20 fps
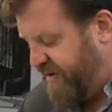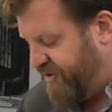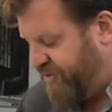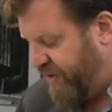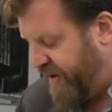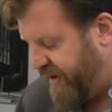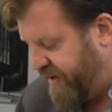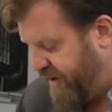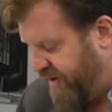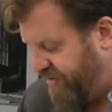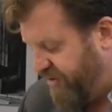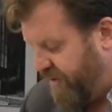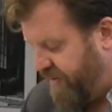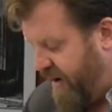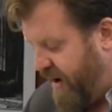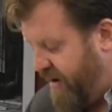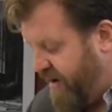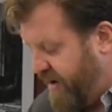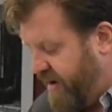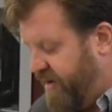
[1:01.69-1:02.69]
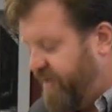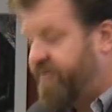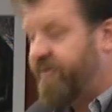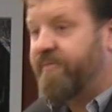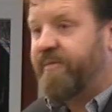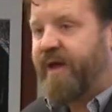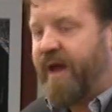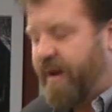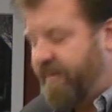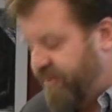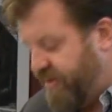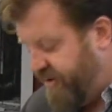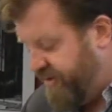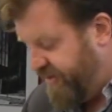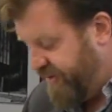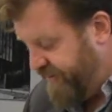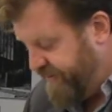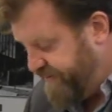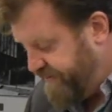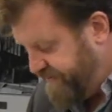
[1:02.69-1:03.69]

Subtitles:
in 20th Century America from Cambridge,